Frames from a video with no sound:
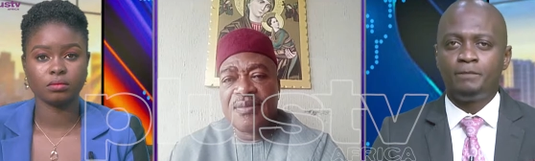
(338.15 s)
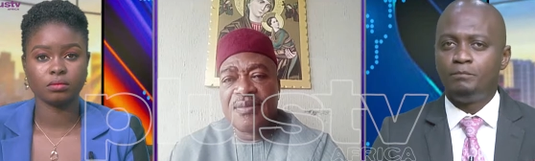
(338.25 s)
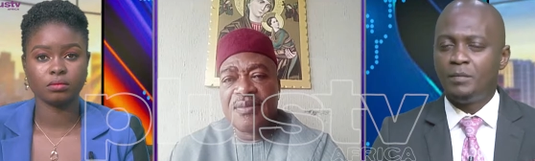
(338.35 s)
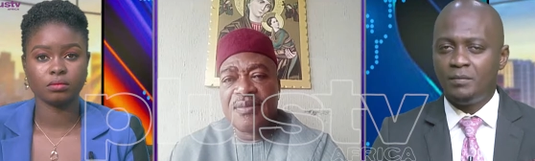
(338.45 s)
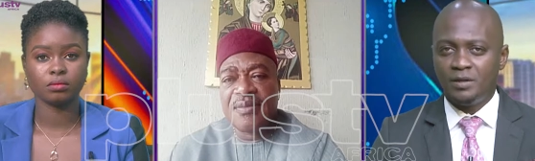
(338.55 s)

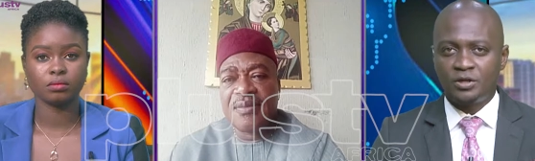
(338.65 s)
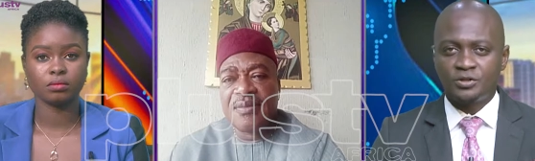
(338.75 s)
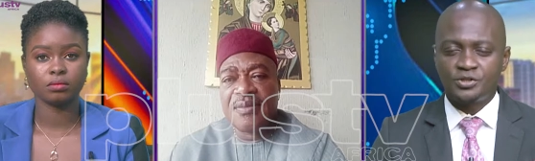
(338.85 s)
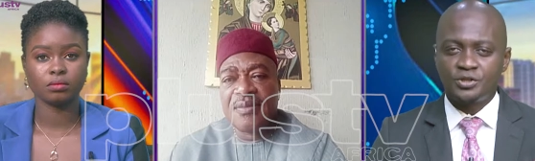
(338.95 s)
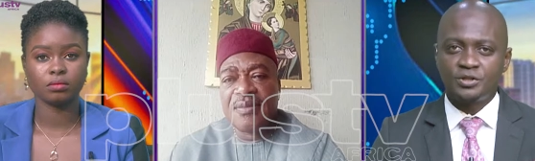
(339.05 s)
Speaker 1: maybe the
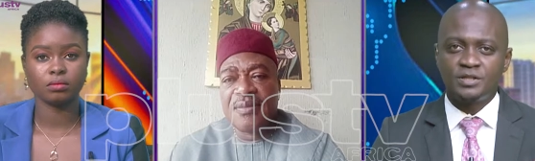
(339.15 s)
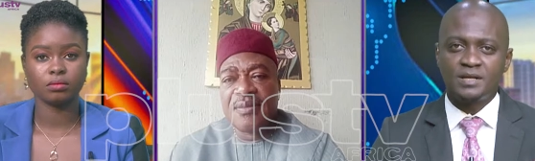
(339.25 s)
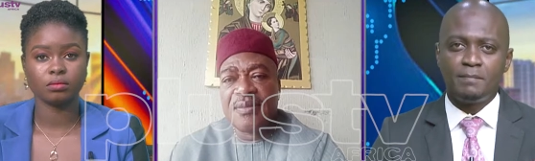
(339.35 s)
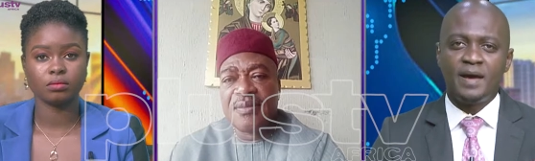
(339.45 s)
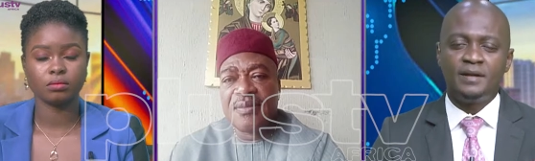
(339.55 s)
constitution is
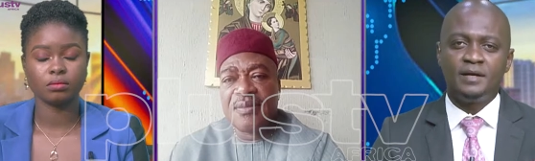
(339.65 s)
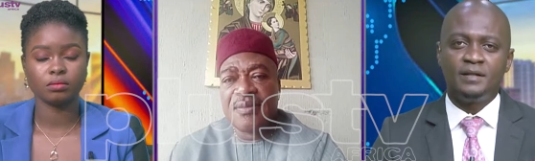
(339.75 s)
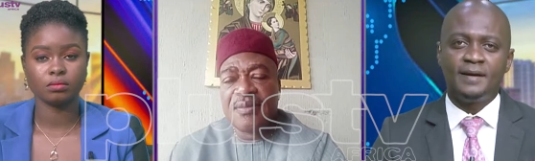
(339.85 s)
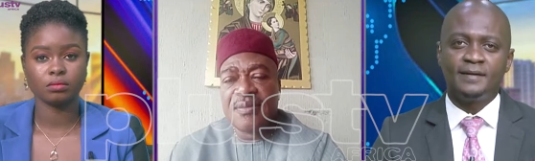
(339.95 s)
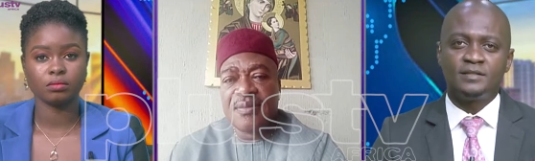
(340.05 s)

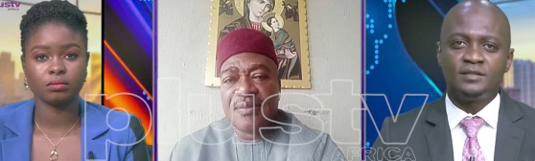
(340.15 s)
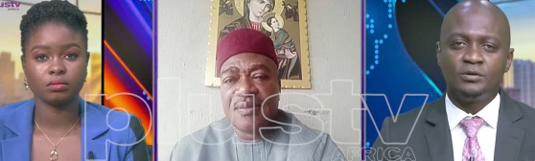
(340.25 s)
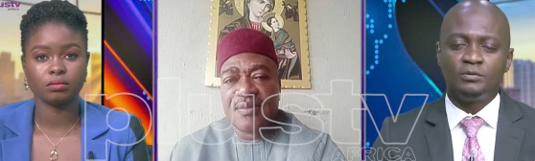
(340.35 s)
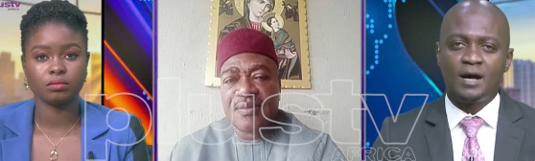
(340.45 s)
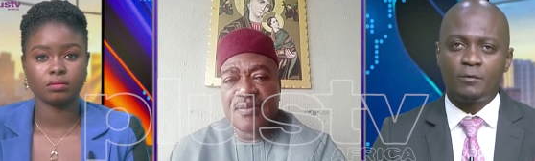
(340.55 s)
amended that you
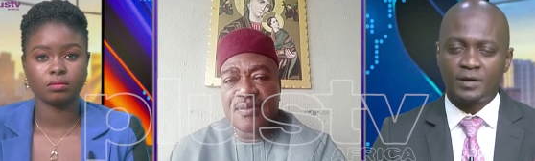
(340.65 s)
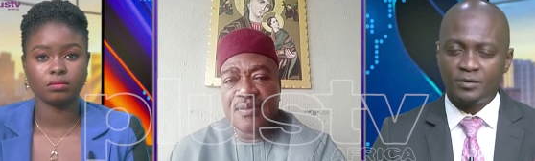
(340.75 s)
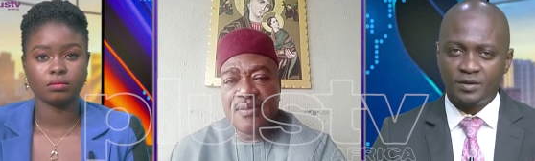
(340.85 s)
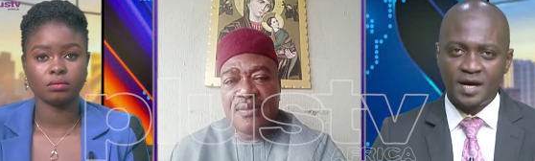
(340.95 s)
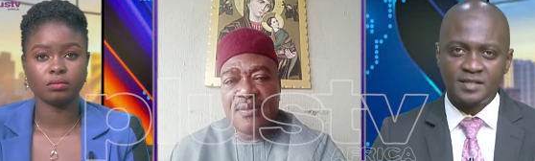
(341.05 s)
know now
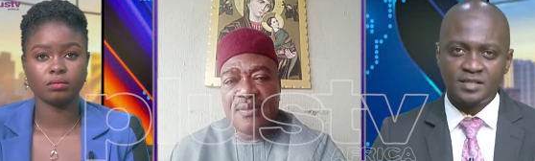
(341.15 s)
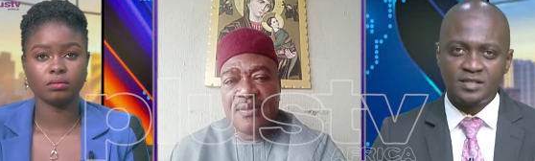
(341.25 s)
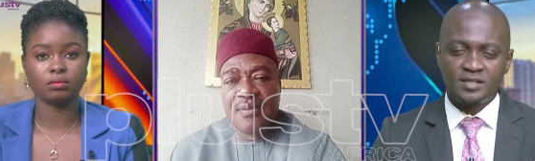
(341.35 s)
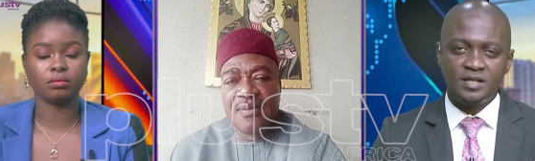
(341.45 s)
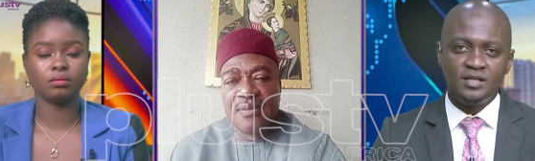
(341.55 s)

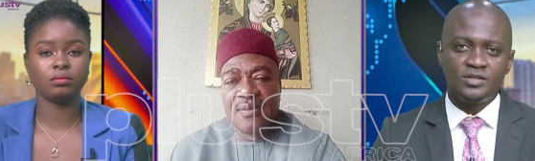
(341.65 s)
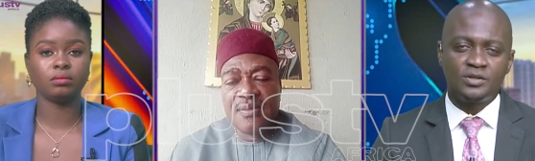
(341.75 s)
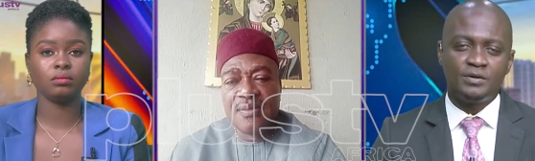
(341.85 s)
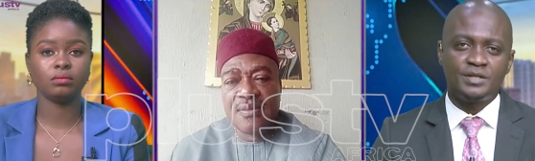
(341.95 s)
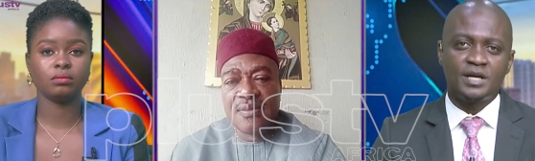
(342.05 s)
recognizes these
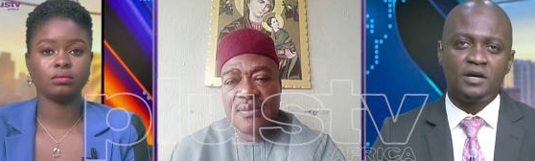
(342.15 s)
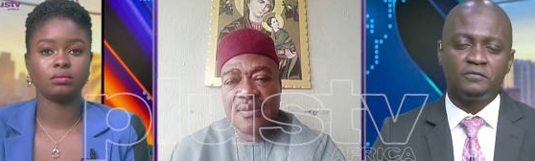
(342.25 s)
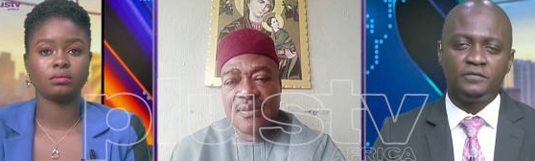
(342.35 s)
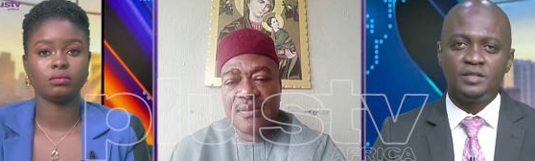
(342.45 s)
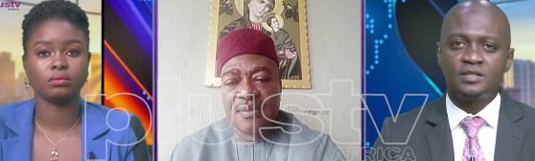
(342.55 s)
security
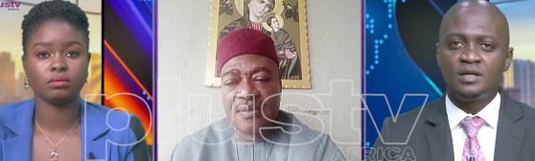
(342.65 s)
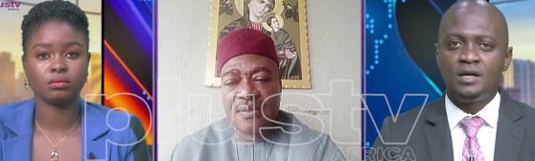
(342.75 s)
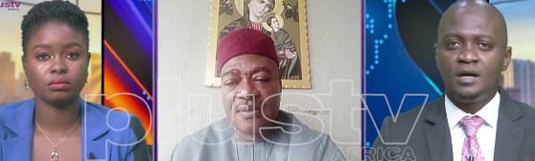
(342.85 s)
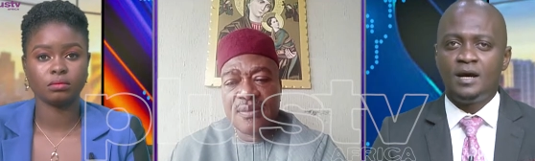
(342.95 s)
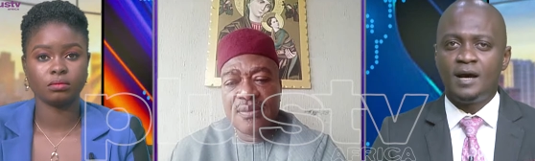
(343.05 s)
outfits
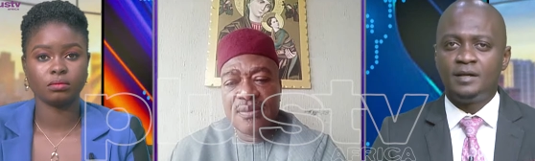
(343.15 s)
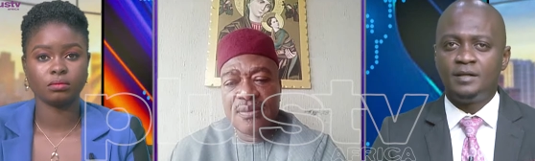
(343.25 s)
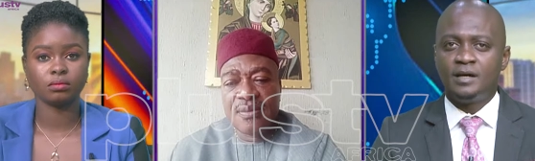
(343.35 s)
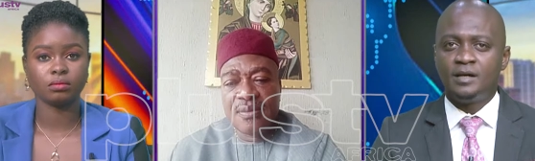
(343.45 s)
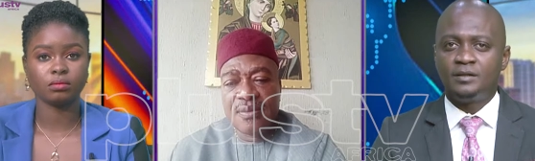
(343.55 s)

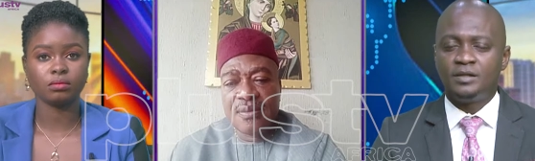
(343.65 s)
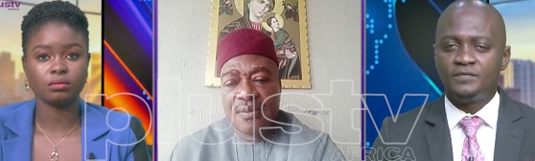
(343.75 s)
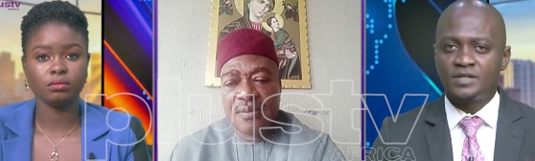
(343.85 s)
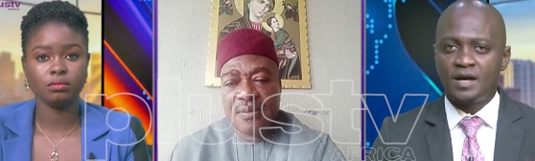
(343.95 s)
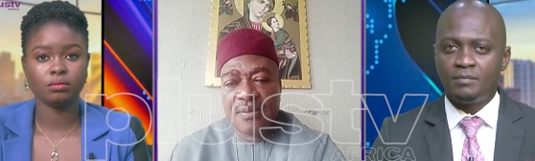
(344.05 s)
and uh,
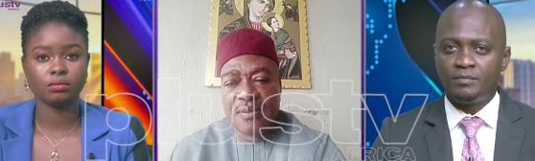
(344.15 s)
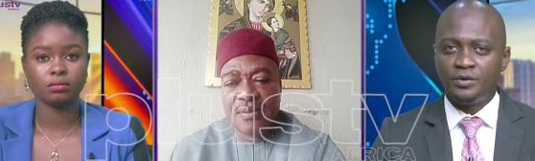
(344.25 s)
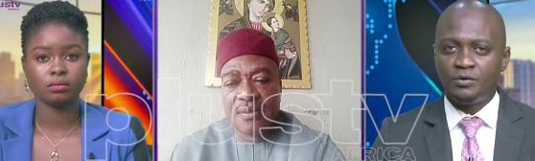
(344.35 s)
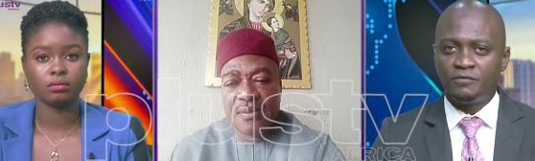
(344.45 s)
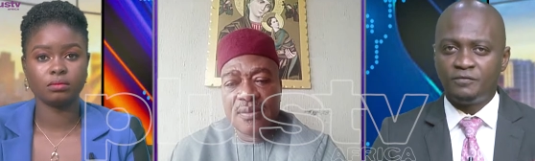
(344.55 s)
gives them
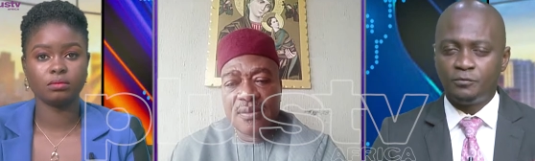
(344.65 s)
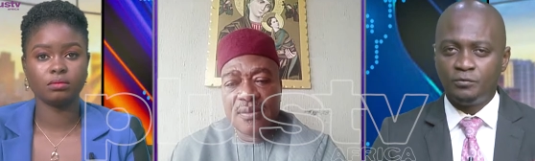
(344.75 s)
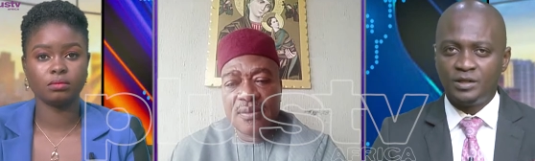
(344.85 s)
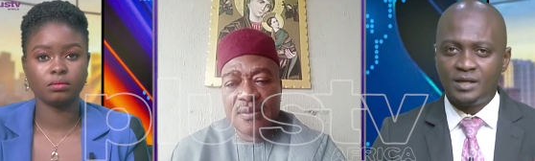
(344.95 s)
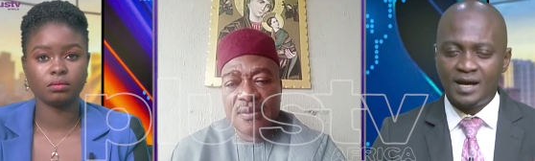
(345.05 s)
you know,
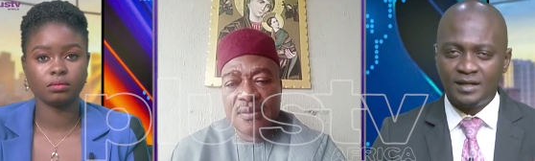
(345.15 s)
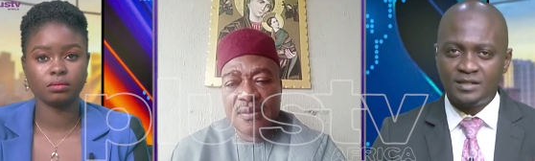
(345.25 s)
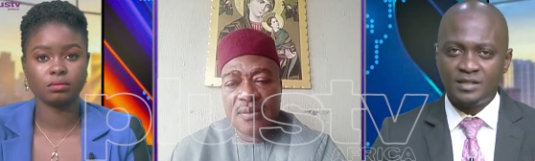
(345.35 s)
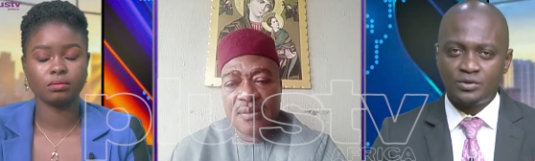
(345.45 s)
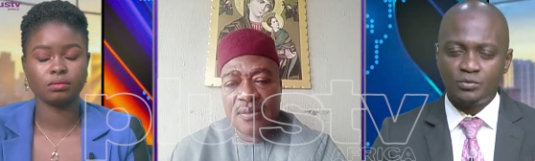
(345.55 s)
full
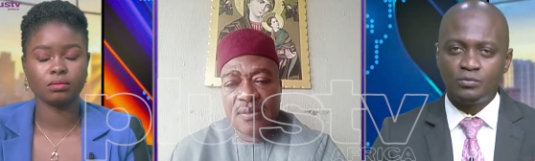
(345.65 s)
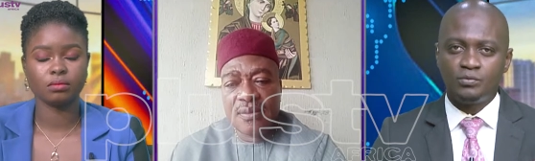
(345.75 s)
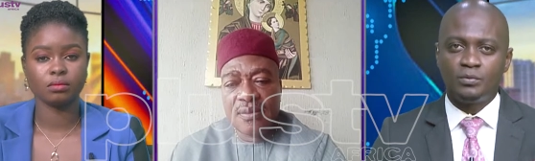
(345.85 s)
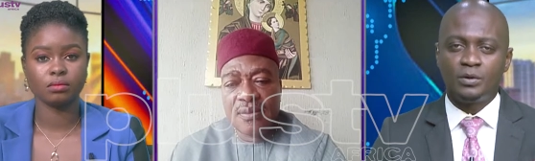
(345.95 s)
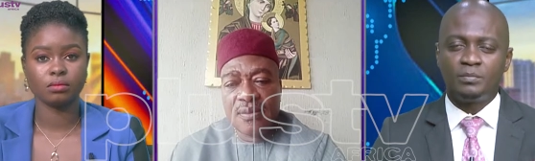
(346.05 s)
legality
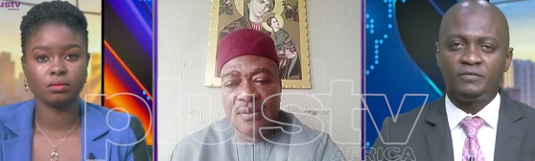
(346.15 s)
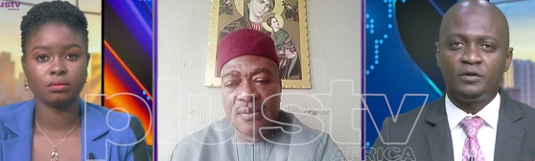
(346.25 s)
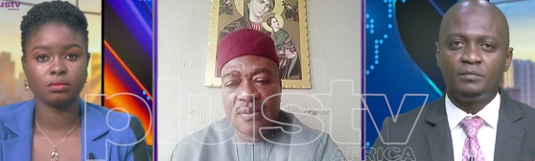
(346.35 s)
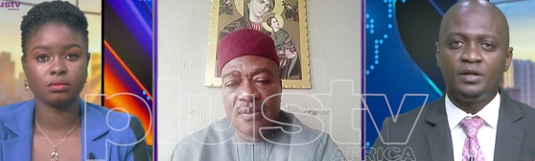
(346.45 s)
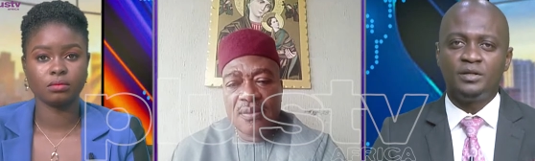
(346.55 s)
to uh,
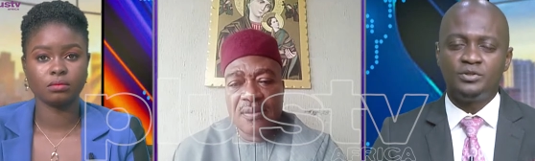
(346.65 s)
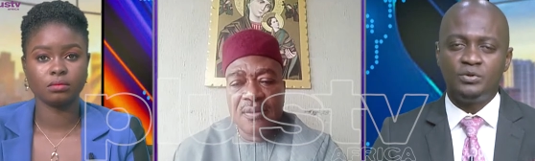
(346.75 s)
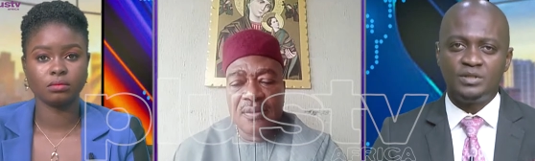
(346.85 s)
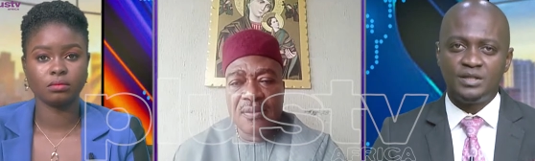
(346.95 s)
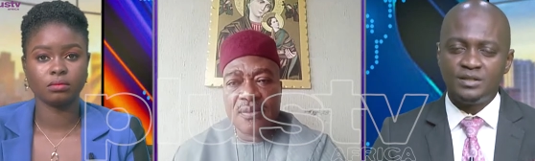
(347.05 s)
perform their
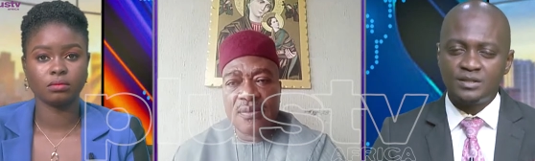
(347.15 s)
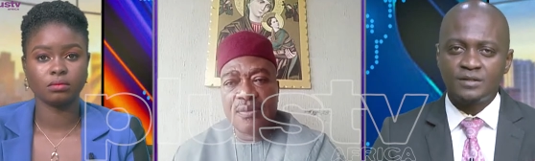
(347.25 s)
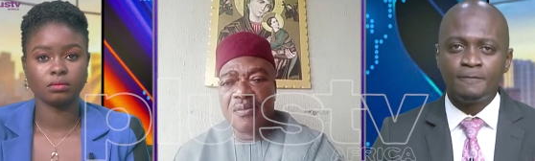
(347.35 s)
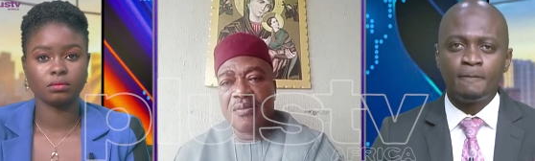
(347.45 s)
duties.